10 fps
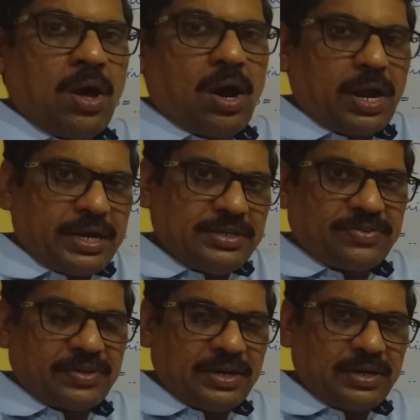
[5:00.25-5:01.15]
are
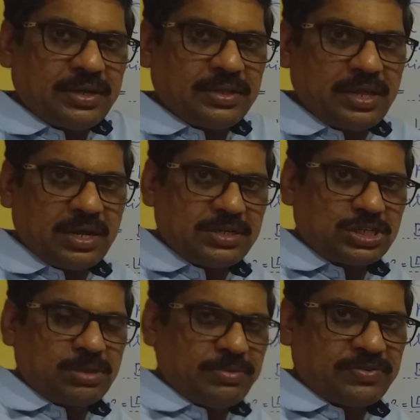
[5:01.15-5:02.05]
adjacent, they are
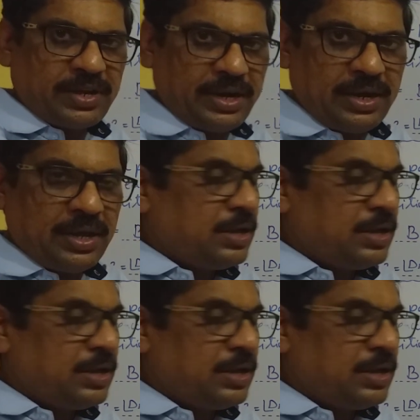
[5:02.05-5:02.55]
just beside